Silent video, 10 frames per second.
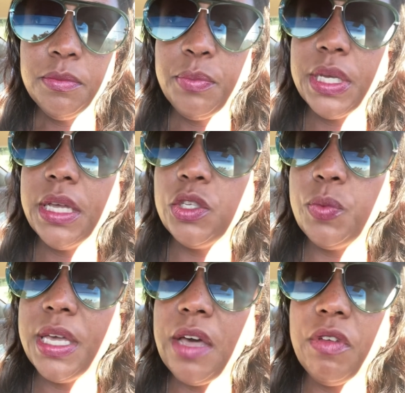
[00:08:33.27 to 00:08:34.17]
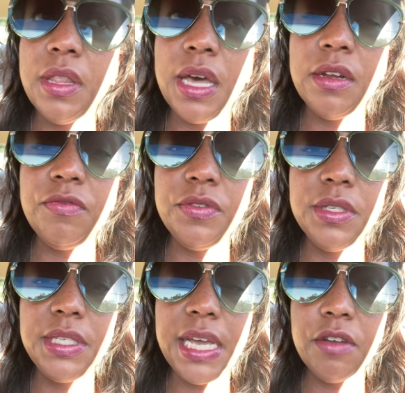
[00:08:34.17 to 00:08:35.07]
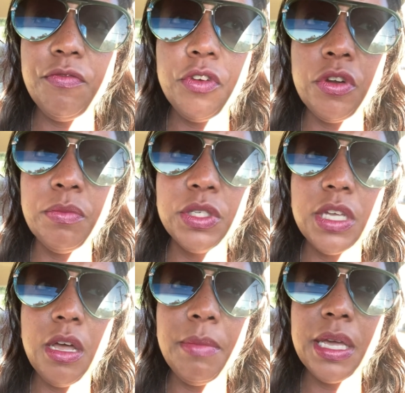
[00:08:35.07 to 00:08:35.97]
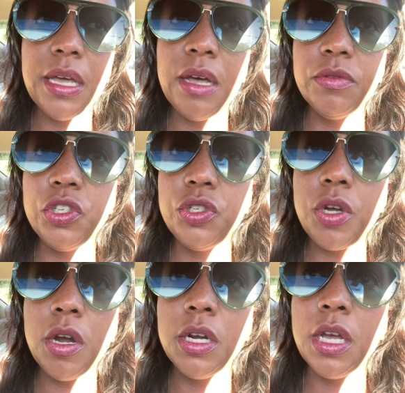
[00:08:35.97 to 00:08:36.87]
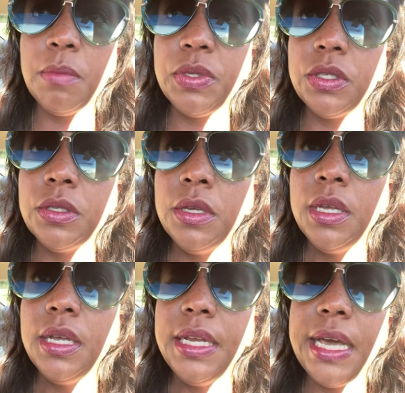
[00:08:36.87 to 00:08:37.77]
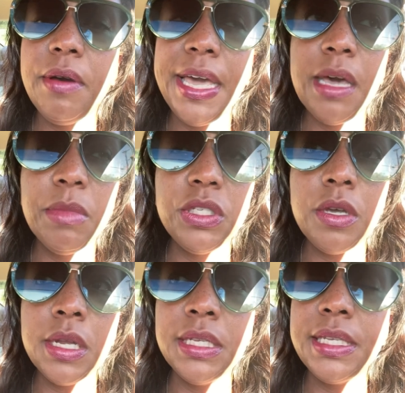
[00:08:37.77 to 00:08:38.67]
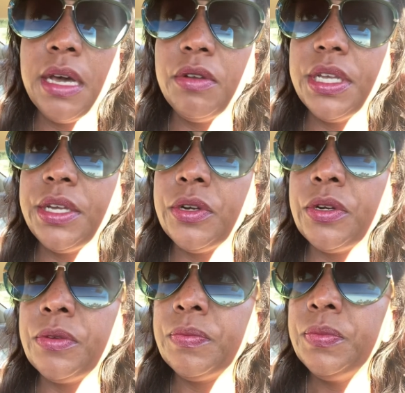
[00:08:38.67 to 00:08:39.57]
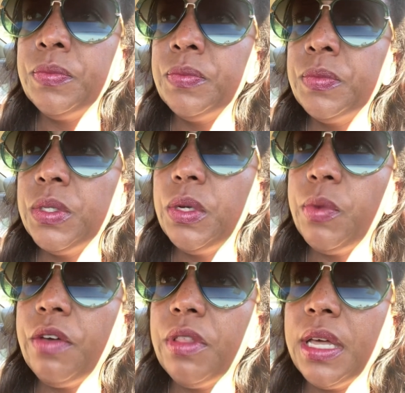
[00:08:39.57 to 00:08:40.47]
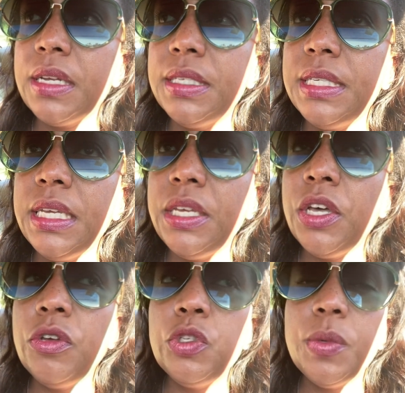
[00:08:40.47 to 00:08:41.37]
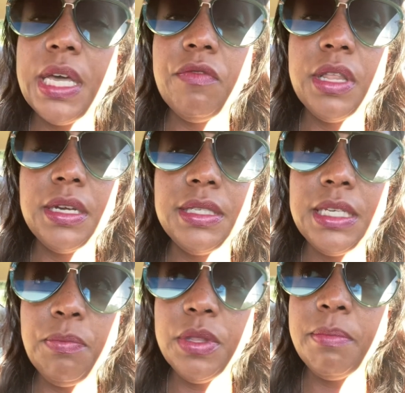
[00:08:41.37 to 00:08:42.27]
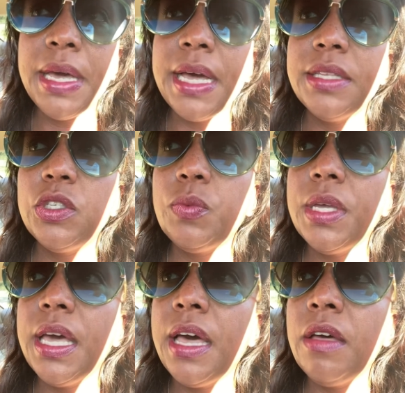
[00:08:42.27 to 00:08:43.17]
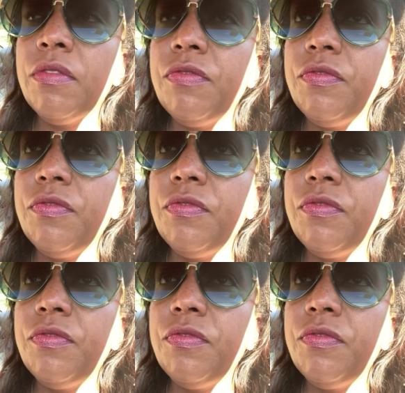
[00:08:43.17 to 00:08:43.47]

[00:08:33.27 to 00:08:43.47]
Because we have a lot of tech firms coming out, startups. Now Amazon is out here. We have a lot of CEOs, we have a lot of diplomats, we have